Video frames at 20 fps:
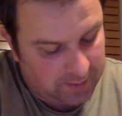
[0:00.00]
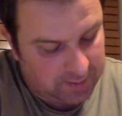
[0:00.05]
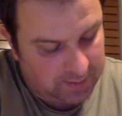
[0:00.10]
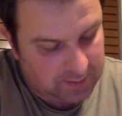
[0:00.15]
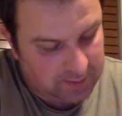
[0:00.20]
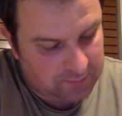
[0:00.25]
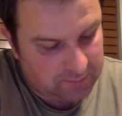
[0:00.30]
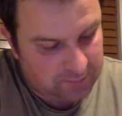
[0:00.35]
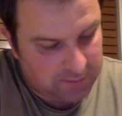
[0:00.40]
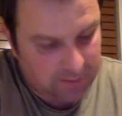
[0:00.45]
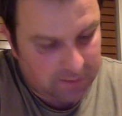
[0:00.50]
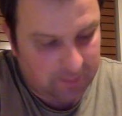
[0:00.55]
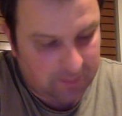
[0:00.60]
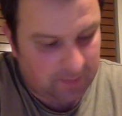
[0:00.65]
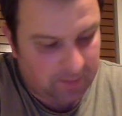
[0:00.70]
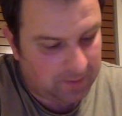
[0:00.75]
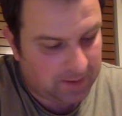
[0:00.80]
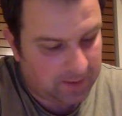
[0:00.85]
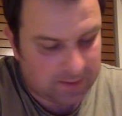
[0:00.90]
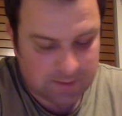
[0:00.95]
It's really
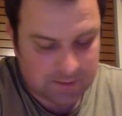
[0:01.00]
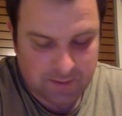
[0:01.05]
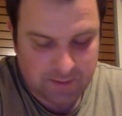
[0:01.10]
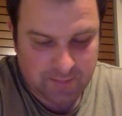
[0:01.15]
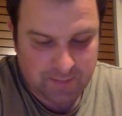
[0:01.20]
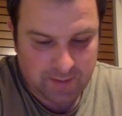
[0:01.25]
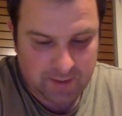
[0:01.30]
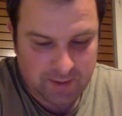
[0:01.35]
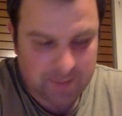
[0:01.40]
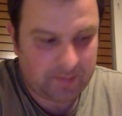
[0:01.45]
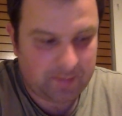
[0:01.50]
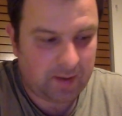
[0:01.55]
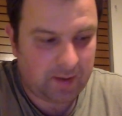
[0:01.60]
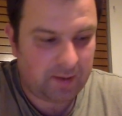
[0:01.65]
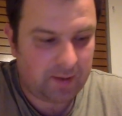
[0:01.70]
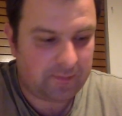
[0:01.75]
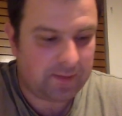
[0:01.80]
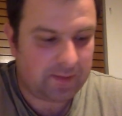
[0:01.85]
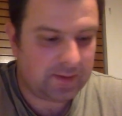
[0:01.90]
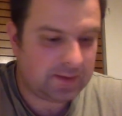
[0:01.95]
pleasant. If I had a pint
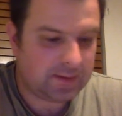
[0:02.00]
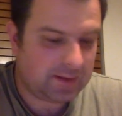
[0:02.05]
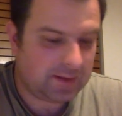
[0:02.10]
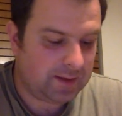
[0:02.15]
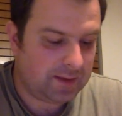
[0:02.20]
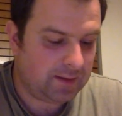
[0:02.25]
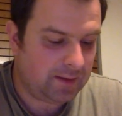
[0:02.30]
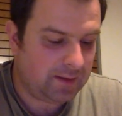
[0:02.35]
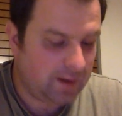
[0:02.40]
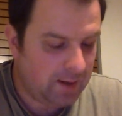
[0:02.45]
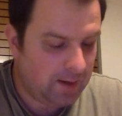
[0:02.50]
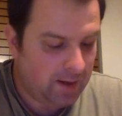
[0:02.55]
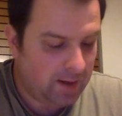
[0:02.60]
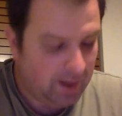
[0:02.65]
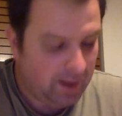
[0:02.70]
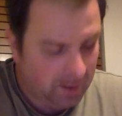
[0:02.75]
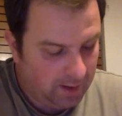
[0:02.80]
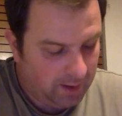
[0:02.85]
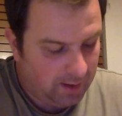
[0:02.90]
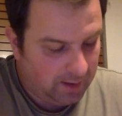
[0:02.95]
of this in
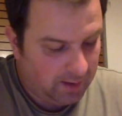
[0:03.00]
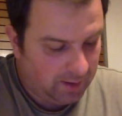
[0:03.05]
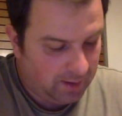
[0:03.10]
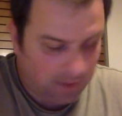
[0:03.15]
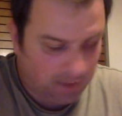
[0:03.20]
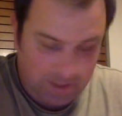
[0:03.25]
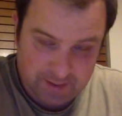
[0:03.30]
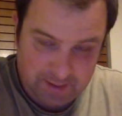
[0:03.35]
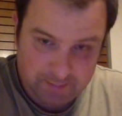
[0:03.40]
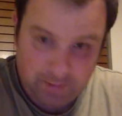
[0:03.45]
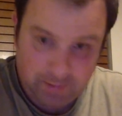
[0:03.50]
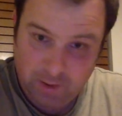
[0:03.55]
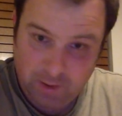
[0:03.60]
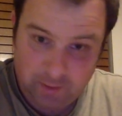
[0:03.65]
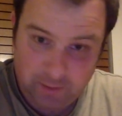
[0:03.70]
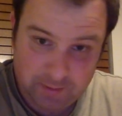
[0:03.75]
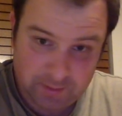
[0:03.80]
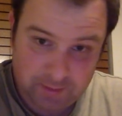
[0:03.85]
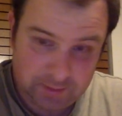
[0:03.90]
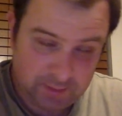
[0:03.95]
any
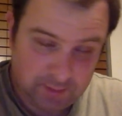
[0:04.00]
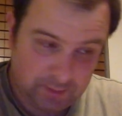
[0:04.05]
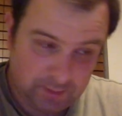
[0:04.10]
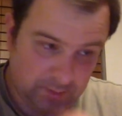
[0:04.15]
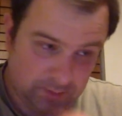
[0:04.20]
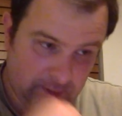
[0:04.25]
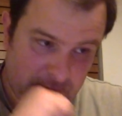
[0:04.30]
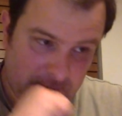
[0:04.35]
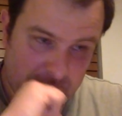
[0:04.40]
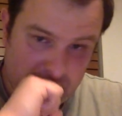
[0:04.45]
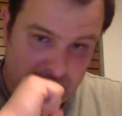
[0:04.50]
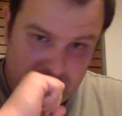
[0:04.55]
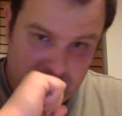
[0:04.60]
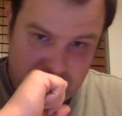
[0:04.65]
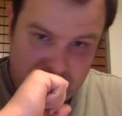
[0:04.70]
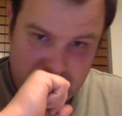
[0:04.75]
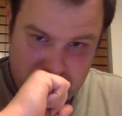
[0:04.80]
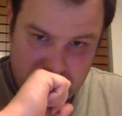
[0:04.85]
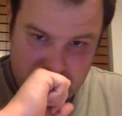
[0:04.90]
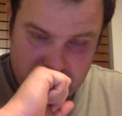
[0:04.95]
pub,
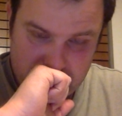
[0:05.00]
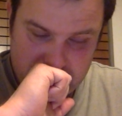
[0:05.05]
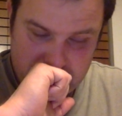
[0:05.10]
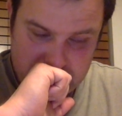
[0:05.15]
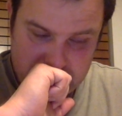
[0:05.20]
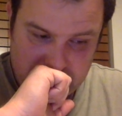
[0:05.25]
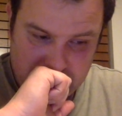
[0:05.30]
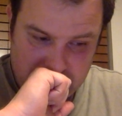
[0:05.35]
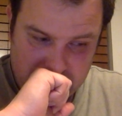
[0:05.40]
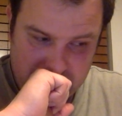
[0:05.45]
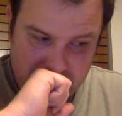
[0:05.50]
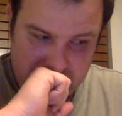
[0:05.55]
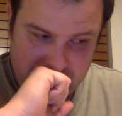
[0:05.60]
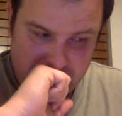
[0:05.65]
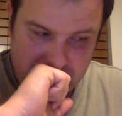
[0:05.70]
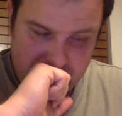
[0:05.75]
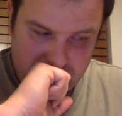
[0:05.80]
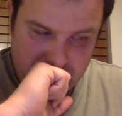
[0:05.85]
excuse me,